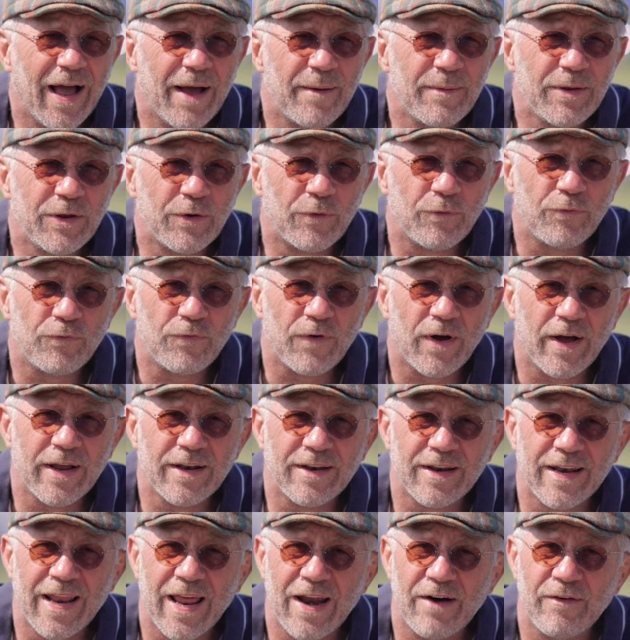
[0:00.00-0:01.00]
you'll
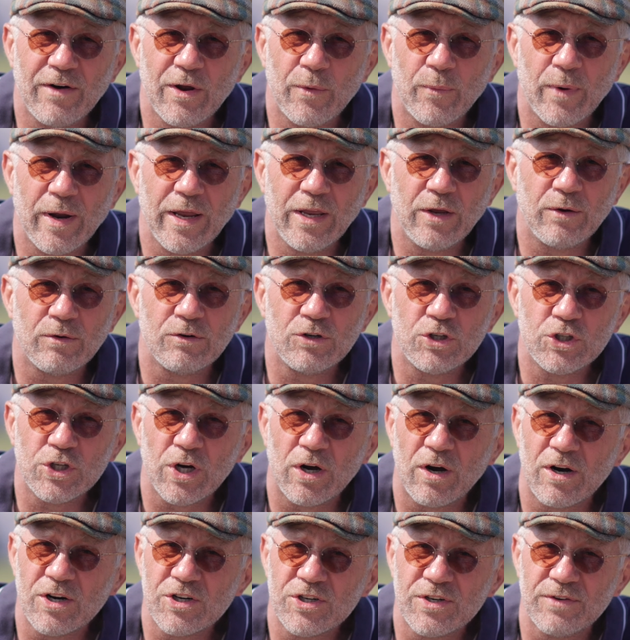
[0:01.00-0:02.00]
find an area where you can
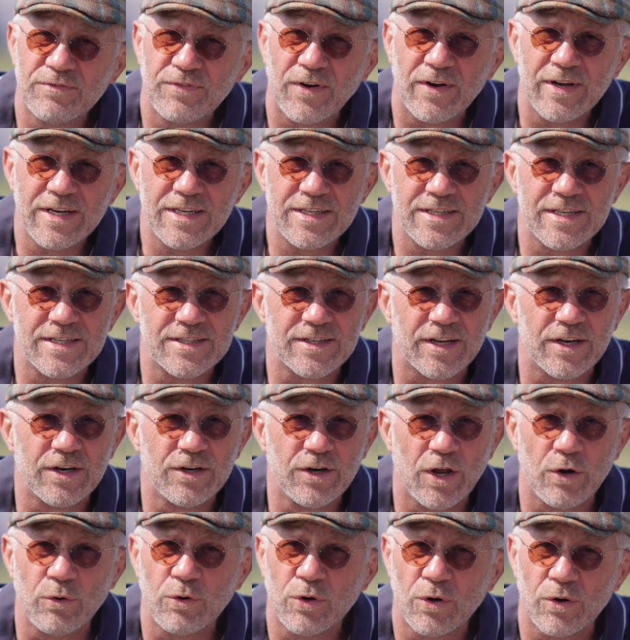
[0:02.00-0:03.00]
charge devices at
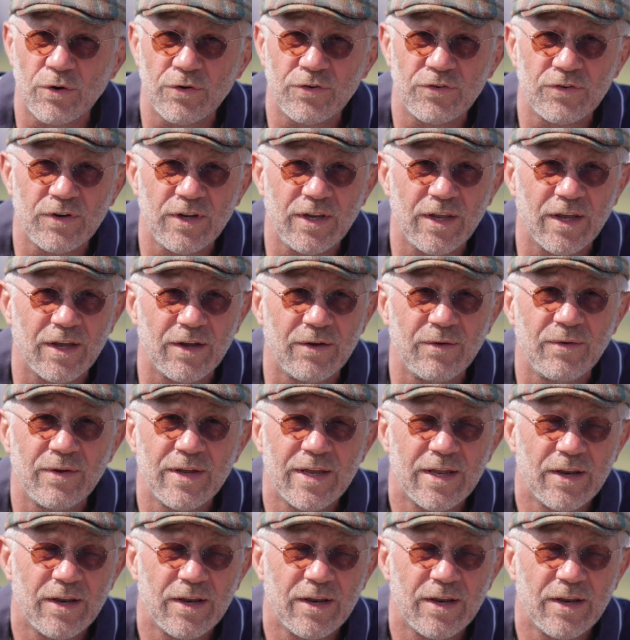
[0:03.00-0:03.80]
no cost to you,